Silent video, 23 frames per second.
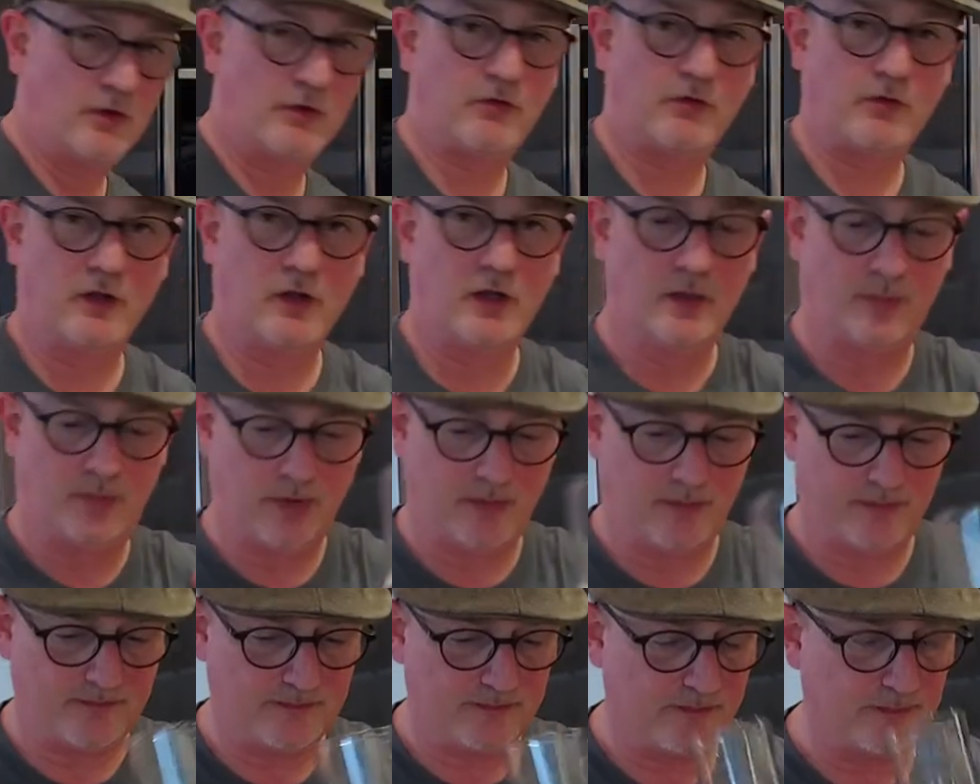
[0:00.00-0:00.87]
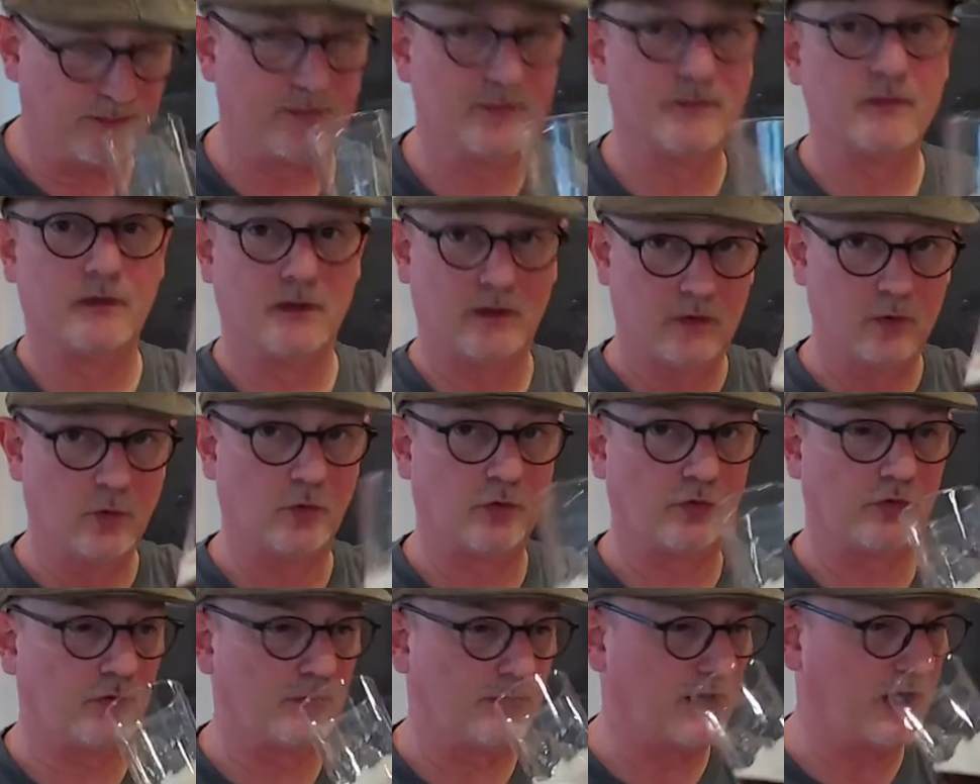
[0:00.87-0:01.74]
slurp of
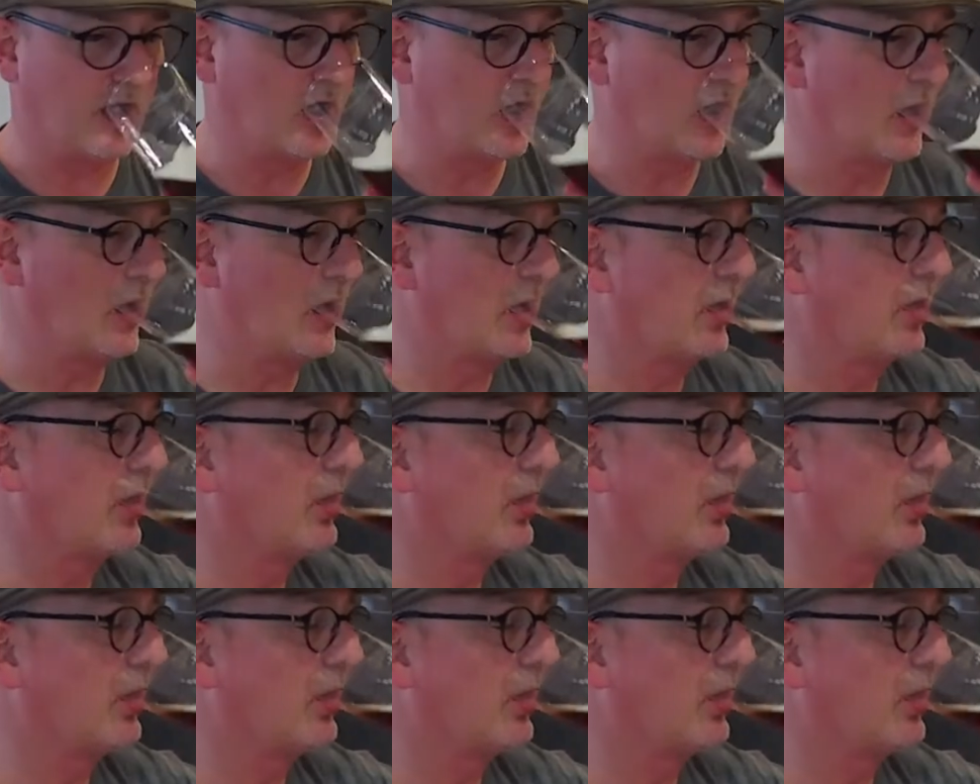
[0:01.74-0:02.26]
Yorkshire beer.